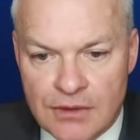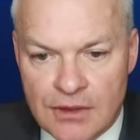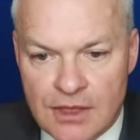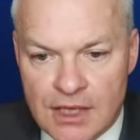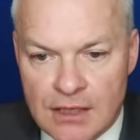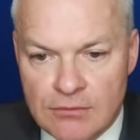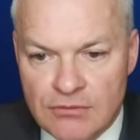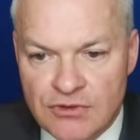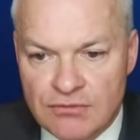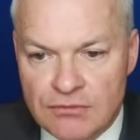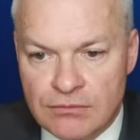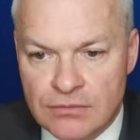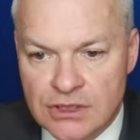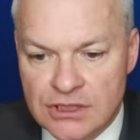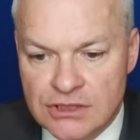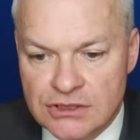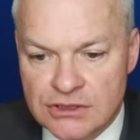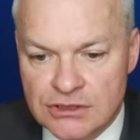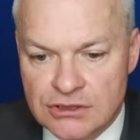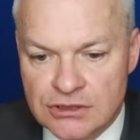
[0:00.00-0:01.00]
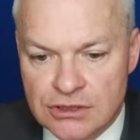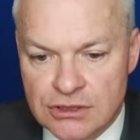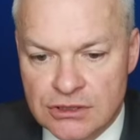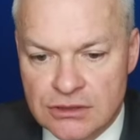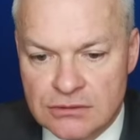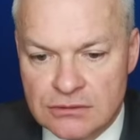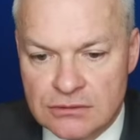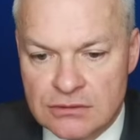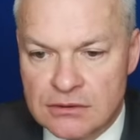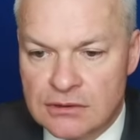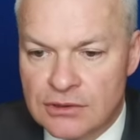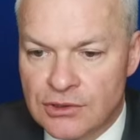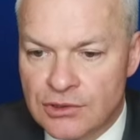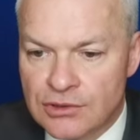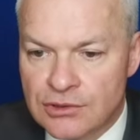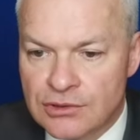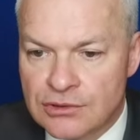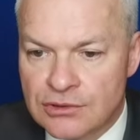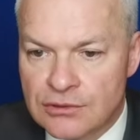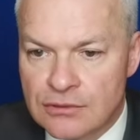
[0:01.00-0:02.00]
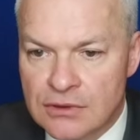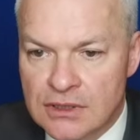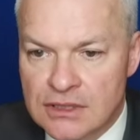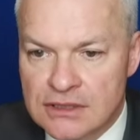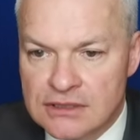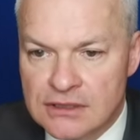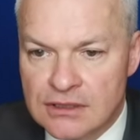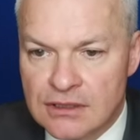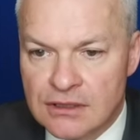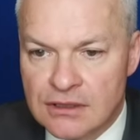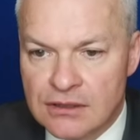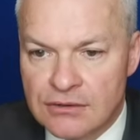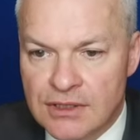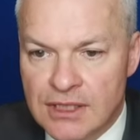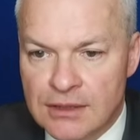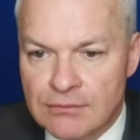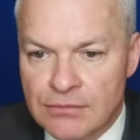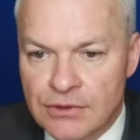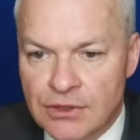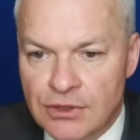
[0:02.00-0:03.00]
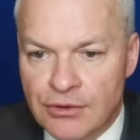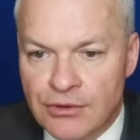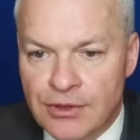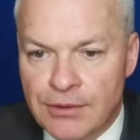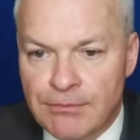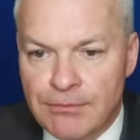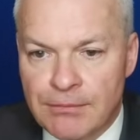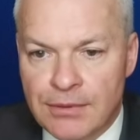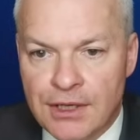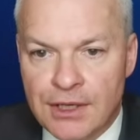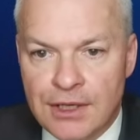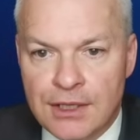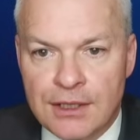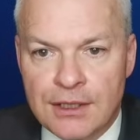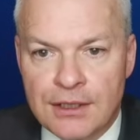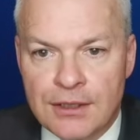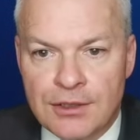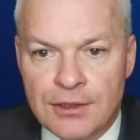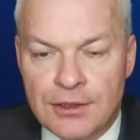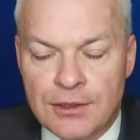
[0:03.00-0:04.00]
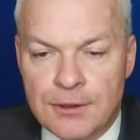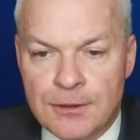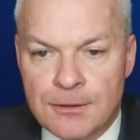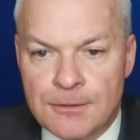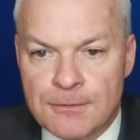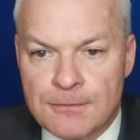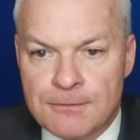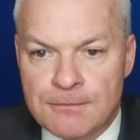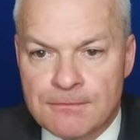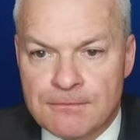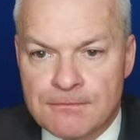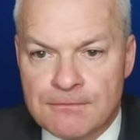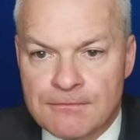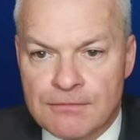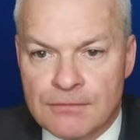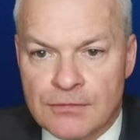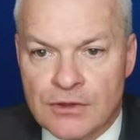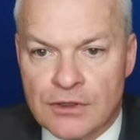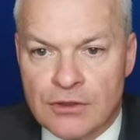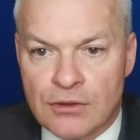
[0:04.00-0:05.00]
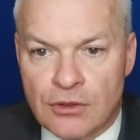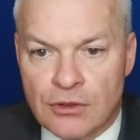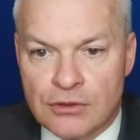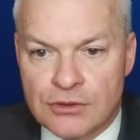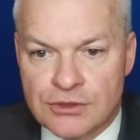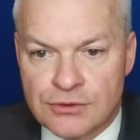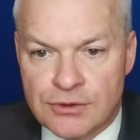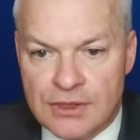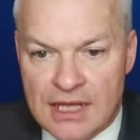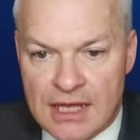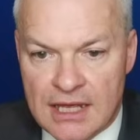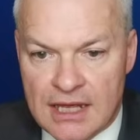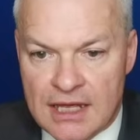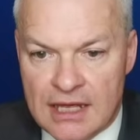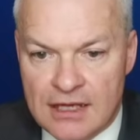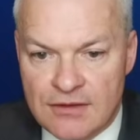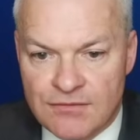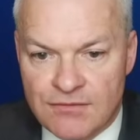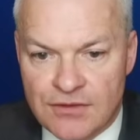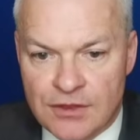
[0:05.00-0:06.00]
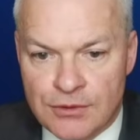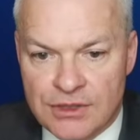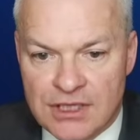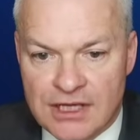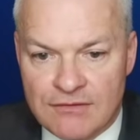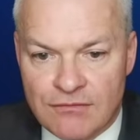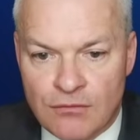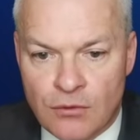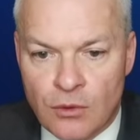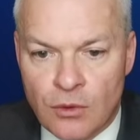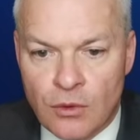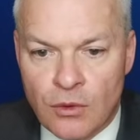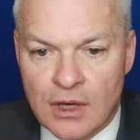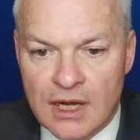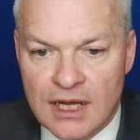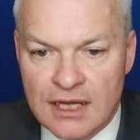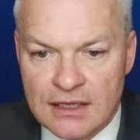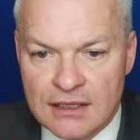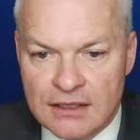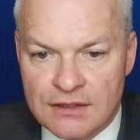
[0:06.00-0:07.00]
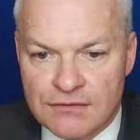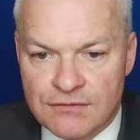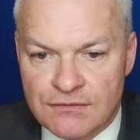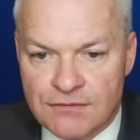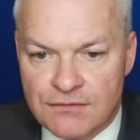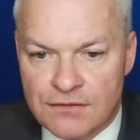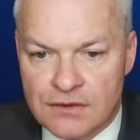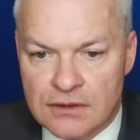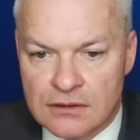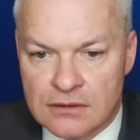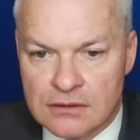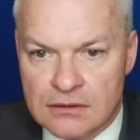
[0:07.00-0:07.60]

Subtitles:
M of Maestro. Where's the other M? Crimpy. Onto an F, I would have Wakf.